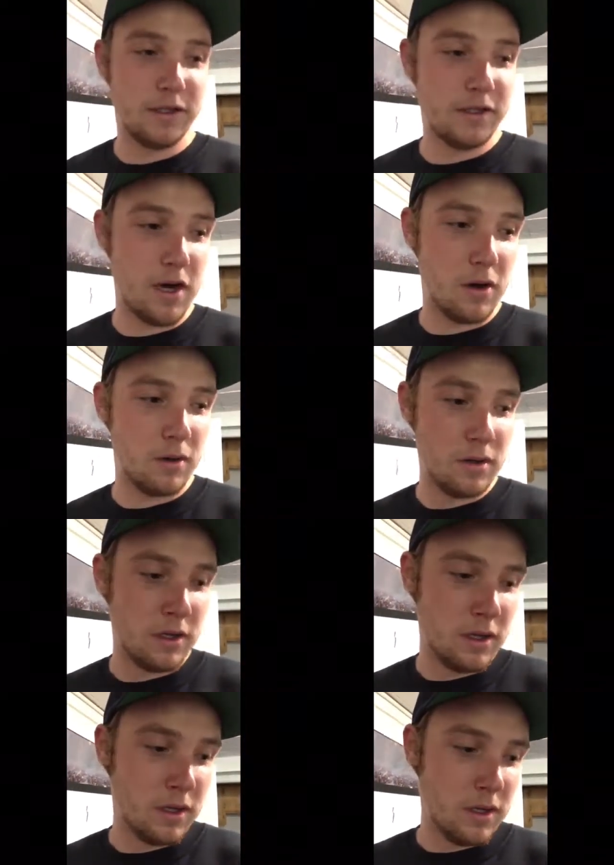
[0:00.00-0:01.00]
So,
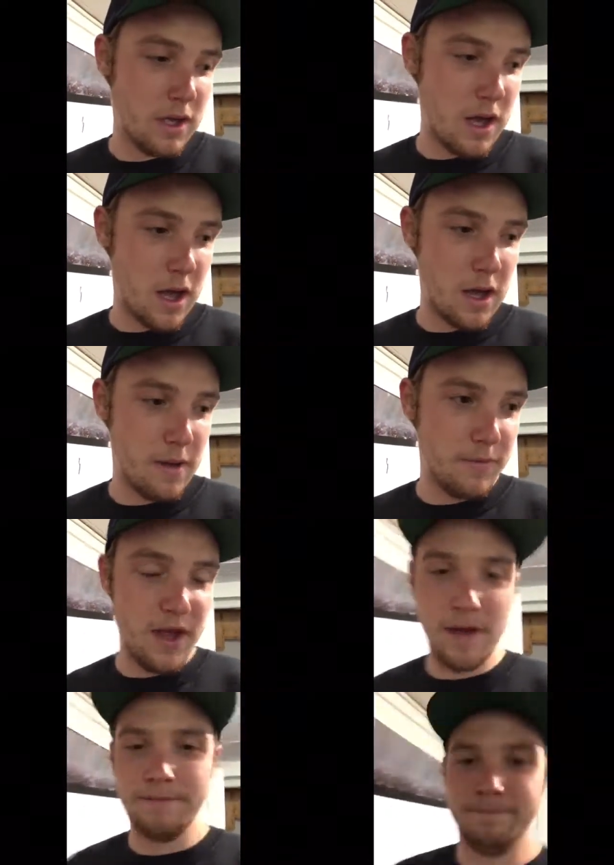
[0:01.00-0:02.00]
yeah.